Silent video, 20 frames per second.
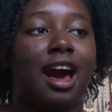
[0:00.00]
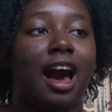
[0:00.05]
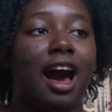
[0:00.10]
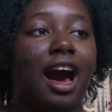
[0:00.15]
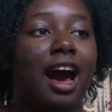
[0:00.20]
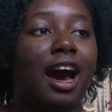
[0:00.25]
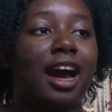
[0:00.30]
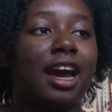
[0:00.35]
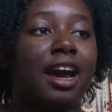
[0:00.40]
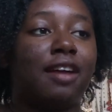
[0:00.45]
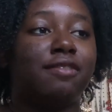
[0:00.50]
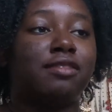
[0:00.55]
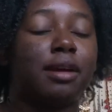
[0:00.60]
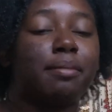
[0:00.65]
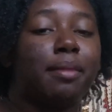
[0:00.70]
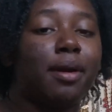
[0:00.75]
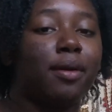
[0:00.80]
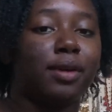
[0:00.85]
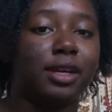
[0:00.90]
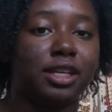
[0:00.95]
I have done
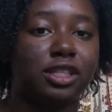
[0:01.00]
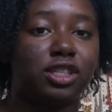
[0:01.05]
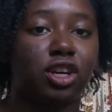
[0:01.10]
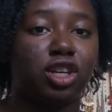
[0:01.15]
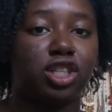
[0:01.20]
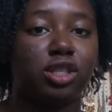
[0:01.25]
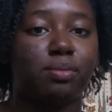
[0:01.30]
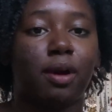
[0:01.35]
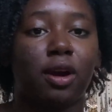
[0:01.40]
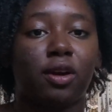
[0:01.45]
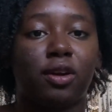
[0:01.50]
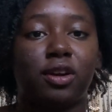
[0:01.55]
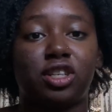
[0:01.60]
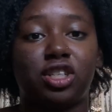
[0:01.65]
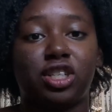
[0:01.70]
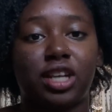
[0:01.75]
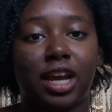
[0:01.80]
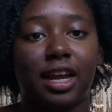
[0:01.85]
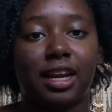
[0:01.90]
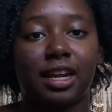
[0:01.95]
my research about
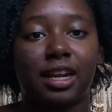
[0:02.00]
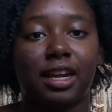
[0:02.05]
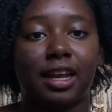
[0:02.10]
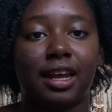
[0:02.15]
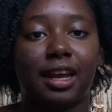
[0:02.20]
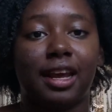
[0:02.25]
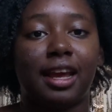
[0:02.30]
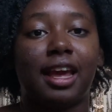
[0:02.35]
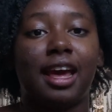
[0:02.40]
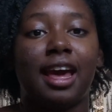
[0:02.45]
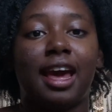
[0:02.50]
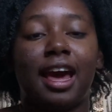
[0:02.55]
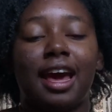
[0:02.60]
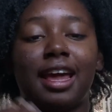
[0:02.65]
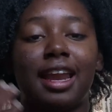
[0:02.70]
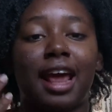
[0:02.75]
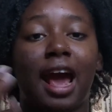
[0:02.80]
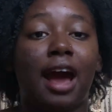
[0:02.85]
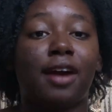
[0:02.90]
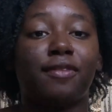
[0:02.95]
Christianity
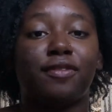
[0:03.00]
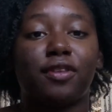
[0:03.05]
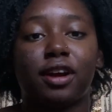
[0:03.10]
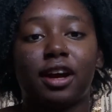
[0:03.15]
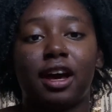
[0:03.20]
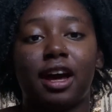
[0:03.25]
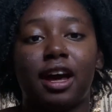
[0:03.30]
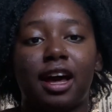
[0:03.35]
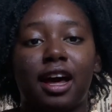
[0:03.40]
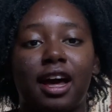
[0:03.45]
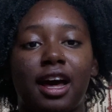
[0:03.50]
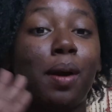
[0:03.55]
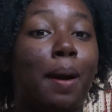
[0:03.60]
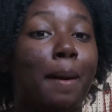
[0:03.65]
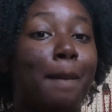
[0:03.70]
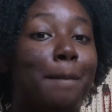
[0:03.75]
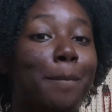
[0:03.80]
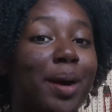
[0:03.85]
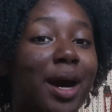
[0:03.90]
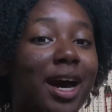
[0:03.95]
in Africa,
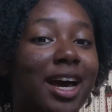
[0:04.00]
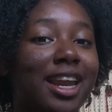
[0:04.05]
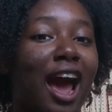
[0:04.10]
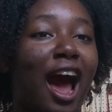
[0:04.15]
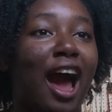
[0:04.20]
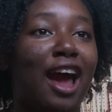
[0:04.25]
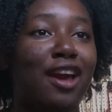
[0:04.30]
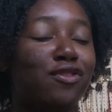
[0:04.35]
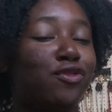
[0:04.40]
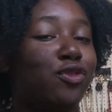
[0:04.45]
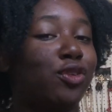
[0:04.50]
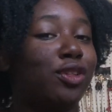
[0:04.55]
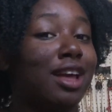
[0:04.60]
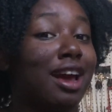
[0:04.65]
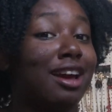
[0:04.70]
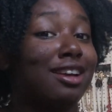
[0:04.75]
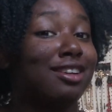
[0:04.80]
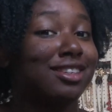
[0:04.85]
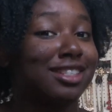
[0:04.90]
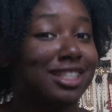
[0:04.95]
but I fully
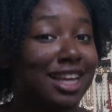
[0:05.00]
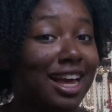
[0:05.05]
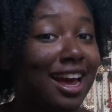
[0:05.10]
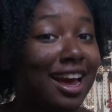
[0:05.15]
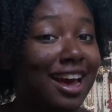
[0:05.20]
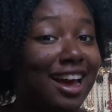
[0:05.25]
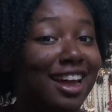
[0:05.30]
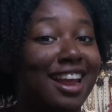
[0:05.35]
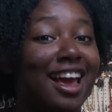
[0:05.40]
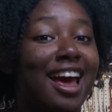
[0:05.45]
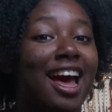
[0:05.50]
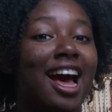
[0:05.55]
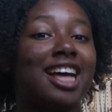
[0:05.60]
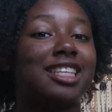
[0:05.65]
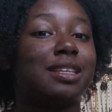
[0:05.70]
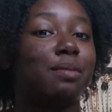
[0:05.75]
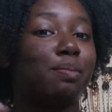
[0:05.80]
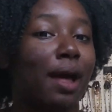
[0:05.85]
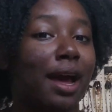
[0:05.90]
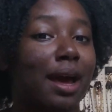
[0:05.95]
understand, as
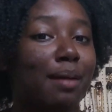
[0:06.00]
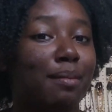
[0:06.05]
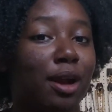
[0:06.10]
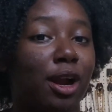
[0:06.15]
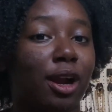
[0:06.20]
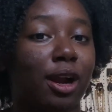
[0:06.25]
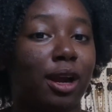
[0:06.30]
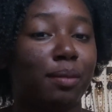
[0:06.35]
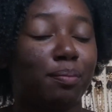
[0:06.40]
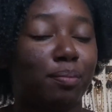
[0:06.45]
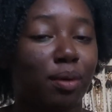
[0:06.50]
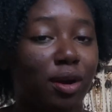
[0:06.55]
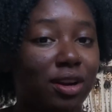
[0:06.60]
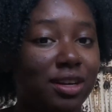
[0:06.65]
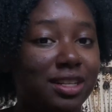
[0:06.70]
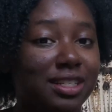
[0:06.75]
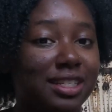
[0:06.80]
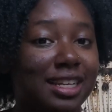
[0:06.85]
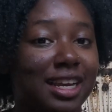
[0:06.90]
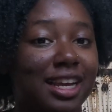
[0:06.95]
a Black American
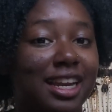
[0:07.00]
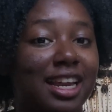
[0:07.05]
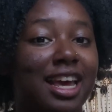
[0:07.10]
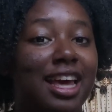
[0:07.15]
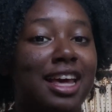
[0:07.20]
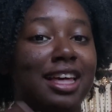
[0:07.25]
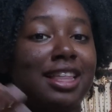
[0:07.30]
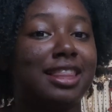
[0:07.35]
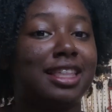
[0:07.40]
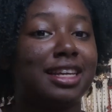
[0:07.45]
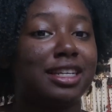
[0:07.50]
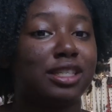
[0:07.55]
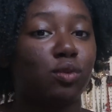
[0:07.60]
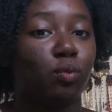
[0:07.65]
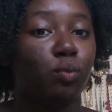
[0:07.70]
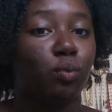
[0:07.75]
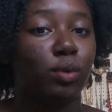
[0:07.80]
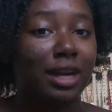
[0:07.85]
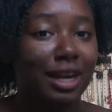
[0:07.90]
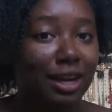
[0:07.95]
person, this
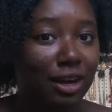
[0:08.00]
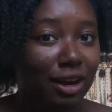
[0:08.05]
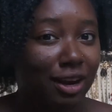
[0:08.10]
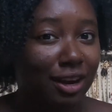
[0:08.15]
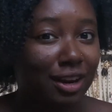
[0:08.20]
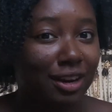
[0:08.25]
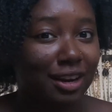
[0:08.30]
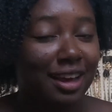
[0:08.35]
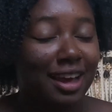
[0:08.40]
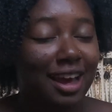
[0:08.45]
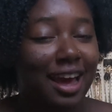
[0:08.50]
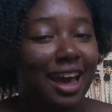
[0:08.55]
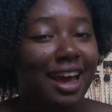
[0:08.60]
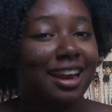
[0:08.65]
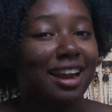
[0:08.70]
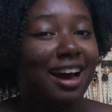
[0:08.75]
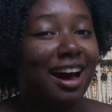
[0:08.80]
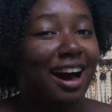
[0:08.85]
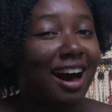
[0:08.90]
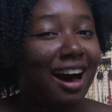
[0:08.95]
weird and
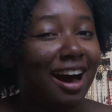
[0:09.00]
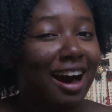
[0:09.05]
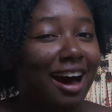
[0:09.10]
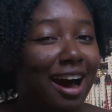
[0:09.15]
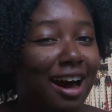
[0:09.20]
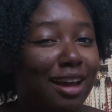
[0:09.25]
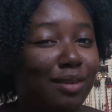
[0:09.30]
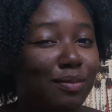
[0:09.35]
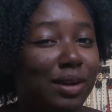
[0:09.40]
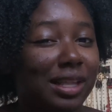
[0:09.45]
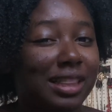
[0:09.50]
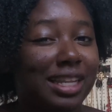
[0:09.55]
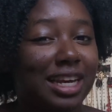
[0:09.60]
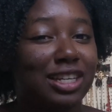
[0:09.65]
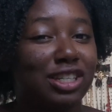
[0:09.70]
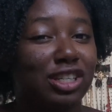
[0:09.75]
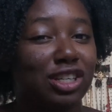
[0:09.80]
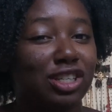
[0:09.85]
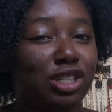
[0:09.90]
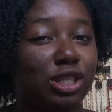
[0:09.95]
odd
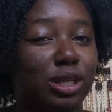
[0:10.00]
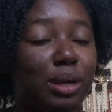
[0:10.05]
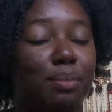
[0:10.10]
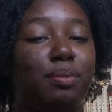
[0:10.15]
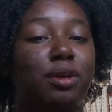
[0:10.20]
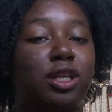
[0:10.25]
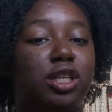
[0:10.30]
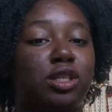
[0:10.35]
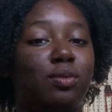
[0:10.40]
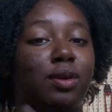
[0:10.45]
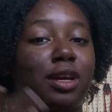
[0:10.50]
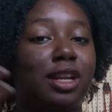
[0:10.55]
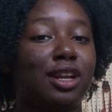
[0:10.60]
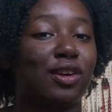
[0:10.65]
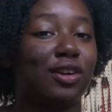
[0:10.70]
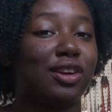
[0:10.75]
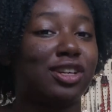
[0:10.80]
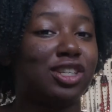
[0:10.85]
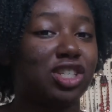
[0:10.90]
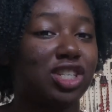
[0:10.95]
relationship between
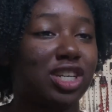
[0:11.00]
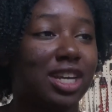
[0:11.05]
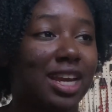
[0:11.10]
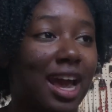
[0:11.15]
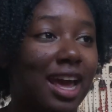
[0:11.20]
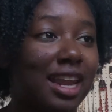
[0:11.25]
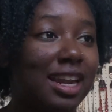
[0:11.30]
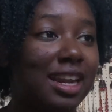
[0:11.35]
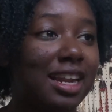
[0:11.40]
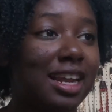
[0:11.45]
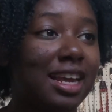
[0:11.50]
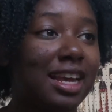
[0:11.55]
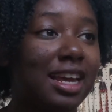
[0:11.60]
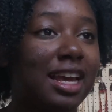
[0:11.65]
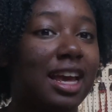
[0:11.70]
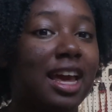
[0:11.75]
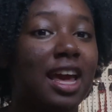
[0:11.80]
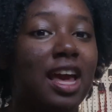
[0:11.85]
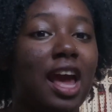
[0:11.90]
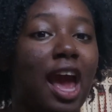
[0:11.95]

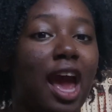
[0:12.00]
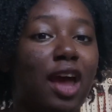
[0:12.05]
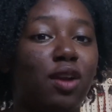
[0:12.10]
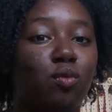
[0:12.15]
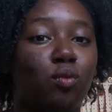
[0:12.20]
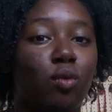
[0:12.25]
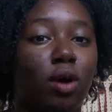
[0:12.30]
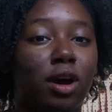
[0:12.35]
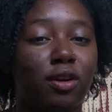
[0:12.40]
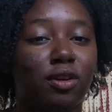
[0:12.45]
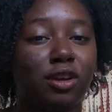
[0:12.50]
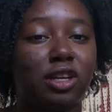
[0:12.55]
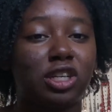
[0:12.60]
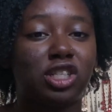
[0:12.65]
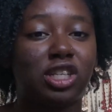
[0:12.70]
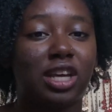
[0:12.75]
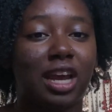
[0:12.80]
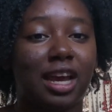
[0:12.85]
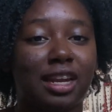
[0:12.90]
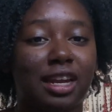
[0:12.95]
Christianity and what
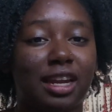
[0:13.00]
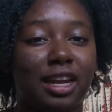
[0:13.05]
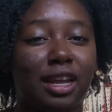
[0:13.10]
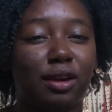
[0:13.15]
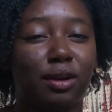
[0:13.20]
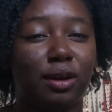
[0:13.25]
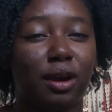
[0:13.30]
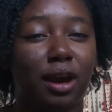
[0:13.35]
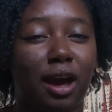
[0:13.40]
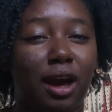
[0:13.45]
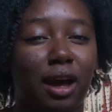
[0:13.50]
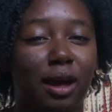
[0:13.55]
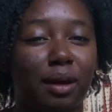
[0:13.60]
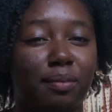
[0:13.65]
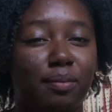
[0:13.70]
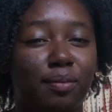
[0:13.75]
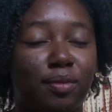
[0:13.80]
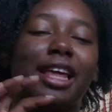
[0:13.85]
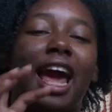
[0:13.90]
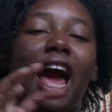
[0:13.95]
Christianity,
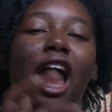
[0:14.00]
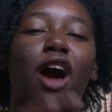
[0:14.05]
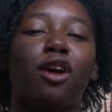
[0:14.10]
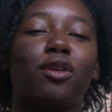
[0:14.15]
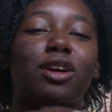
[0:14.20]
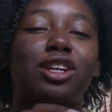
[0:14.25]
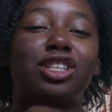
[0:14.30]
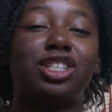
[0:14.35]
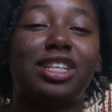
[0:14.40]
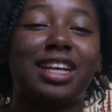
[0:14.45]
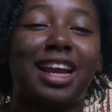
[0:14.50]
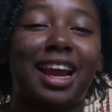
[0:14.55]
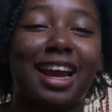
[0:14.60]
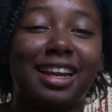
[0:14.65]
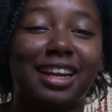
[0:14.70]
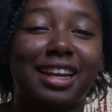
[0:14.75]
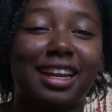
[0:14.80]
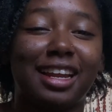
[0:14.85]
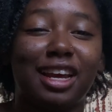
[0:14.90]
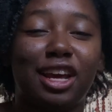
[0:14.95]
how
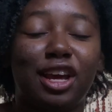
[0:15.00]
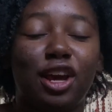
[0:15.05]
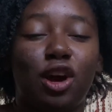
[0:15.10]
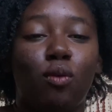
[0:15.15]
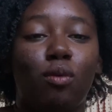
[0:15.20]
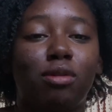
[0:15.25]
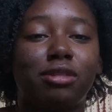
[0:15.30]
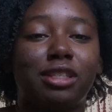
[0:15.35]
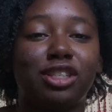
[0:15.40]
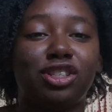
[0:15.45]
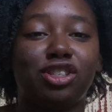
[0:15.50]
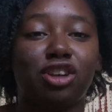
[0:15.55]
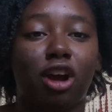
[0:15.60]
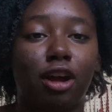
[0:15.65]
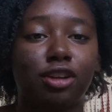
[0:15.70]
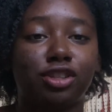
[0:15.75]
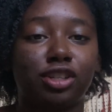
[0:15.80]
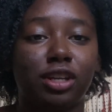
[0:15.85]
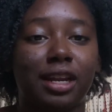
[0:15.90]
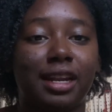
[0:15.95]
Christianity was
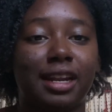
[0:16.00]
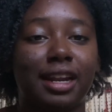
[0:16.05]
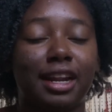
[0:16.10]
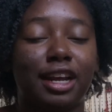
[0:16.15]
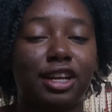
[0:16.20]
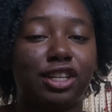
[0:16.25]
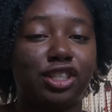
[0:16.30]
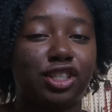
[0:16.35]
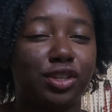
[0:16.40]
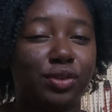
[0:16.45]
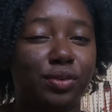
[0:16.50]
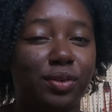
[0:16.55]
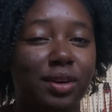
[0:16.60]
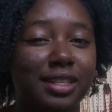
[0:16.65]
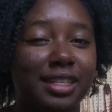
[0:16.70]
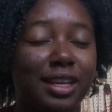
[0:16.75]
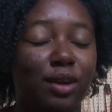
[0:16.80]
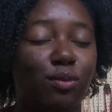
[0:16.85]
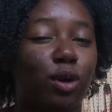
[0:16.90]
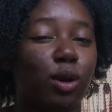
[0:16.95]
indoctrinated into
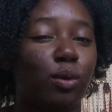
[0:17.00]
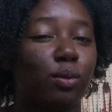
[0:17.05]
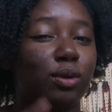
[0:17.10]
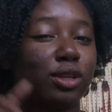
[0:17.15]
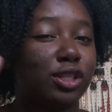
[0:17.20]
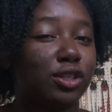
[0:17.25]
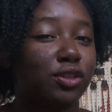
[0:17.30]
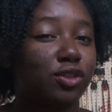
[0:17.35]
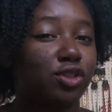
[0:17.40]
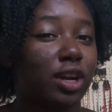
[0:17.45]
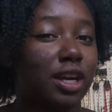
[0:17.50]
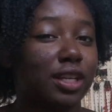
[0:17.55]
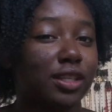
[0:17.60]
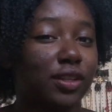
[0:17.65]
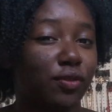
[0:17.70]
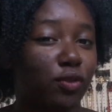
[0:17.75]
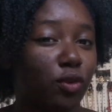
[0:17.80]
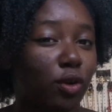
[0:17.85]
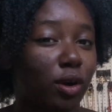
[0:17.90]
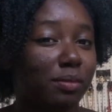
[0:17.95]
us and what it was
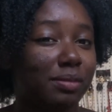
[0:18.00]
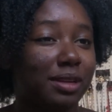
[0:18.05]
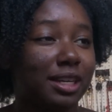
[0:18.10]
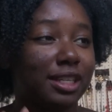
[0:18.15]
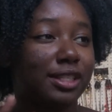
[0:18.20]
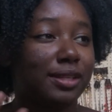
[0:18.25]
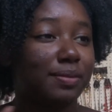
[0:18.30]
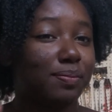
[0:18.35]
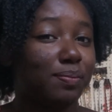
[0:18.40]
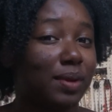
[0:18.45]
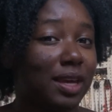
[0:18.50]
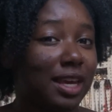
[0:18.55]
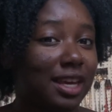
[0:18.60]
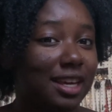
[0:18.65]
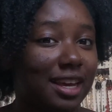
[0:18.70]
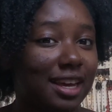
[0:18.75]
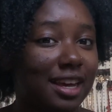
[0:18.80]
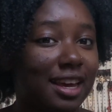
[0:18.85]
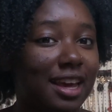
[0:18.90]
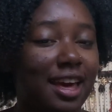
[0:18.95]
transformed into
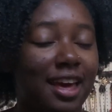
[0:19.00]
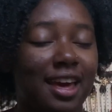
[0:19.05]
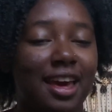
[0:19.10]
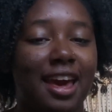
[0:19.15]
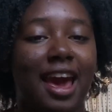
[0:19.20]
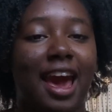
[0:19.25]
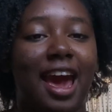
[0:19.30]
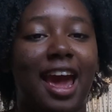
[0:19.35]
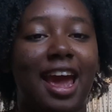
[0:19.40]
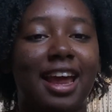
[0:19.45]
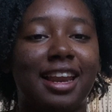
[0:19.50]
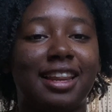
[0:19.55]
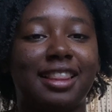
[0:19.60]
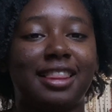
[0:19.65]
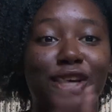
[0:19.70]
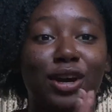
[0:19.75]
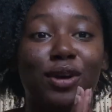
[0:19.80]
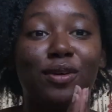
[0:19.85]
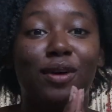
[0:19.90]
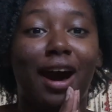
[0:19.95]
being.
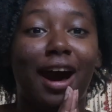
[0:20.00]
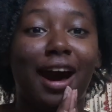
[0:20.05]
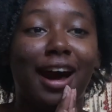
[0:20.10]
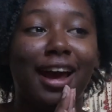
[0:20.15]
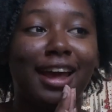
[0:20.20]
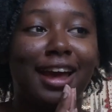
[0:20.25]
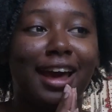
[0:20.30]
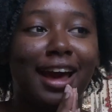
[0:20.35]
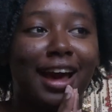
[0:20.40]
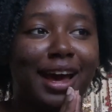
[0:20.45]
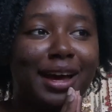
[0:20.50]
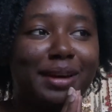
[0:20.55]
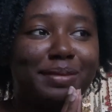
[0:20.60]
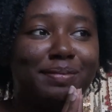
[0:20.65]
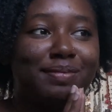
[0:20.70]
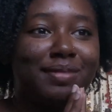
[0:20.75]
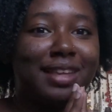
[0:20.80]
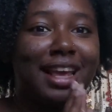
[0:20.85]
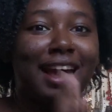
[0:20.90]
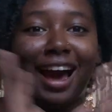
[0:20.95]
And so I
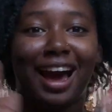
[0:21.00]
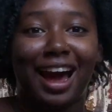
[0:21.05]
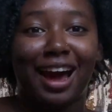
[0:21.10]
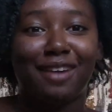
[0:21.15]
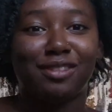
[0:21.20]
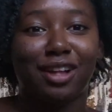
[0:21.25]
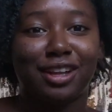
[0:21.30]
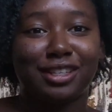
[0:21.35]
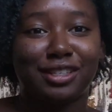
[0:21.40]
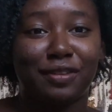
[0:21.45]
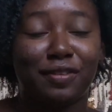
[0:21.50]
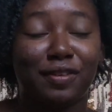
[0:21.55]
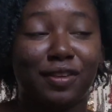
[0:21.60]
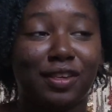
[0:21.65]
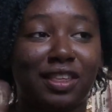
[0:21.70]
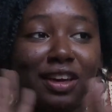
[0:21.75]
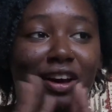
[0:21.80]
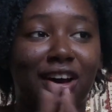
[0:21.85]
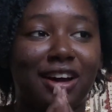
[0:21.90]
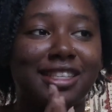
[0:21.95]
have lots
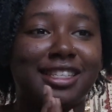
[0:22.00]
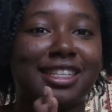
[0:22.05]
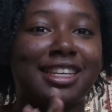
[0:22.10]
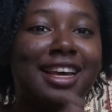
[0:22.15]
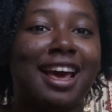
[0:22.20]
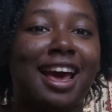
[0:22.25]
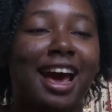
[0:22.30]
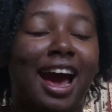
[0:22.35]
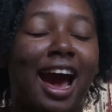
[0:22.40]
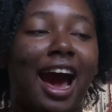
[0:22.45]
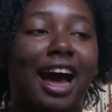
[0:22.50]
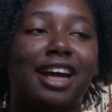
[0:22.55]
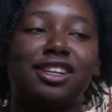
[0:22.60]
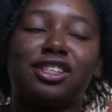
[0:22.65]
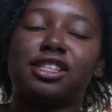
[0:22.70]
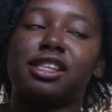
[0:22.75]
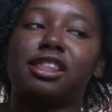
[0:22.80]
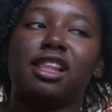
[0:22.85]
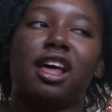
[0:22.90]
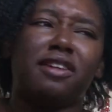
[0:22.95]
of thoughts.
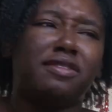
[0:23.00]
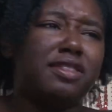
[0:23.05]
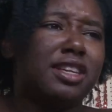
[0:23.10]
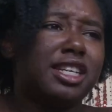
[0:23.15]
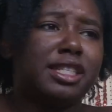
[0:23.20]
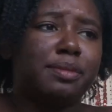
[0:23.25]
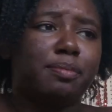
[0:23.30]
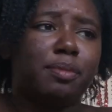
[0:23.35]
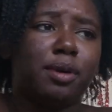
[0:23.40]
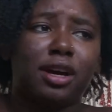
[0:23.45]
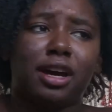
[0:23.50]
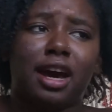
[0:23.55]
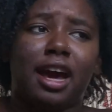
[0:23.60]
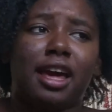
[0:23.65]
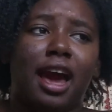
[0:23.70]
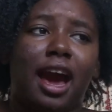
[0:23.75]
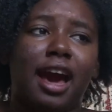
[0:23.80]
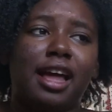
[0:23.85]
I just love this book.